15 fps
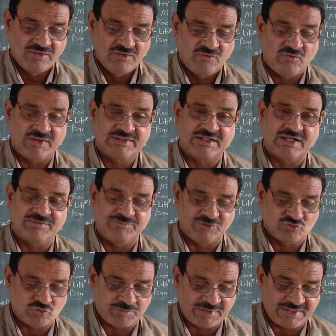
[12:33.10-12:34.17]
What are
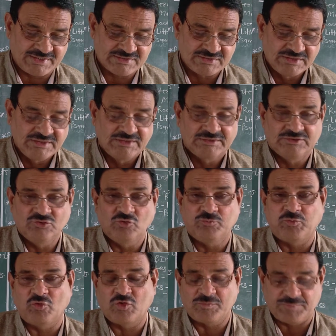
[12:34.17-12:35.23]
mesophytes? Give
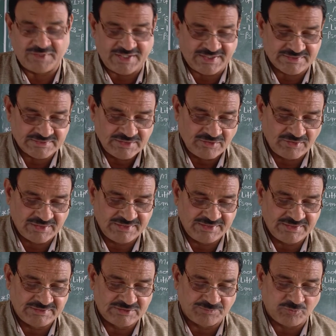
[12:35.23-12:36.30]
4 plants or
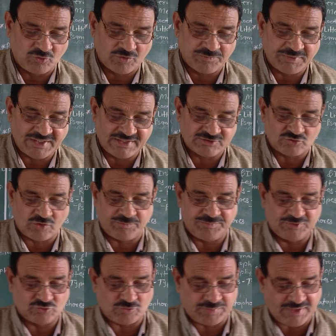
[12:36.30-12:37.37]
enlist the 4 plants of
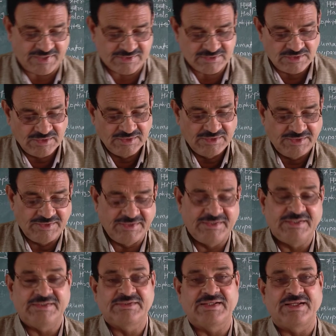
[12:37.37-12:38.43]
mesophytes.
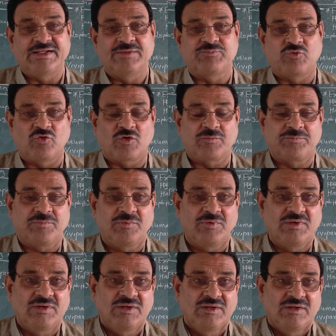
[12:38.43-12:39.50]
Enlist the any
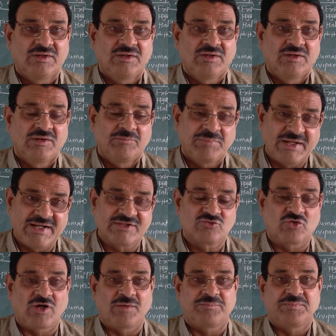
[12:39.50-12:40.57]
4 plants
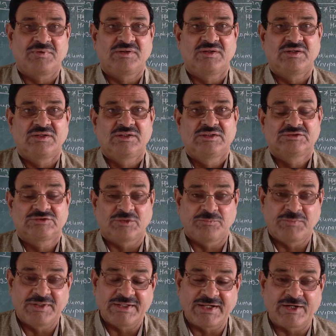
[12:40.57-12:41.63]
of
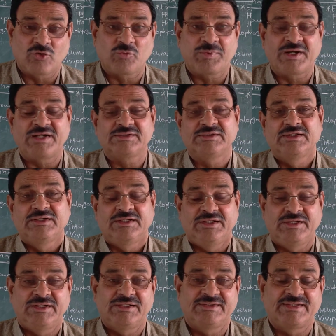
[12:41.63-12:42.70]
submerged hydrophytes.
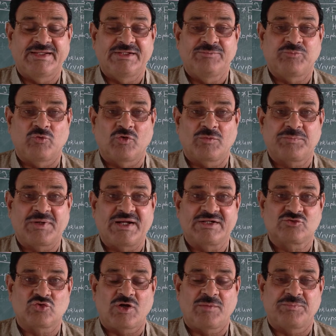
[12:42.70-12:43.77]
Enlist the any 4
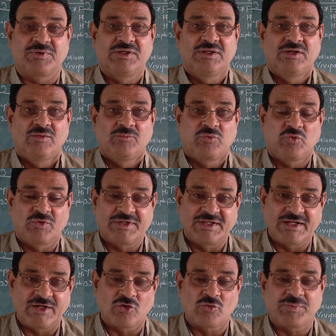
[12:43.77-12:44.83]
plants of floating
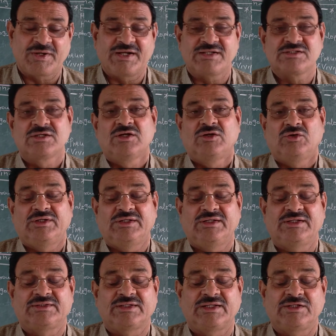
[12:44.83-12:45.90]
hydrophytes.
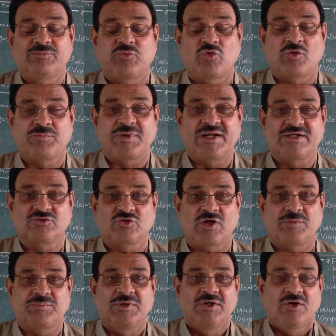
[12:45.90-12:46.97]
Enlist the any 4 plants
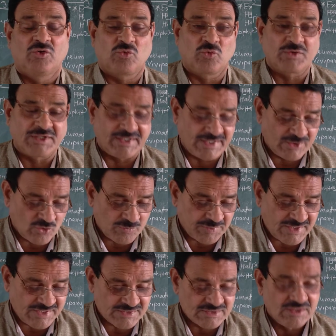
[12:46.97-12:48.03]
of rooted
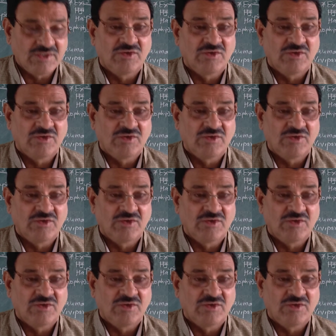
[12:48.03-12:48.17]
hydrophytes.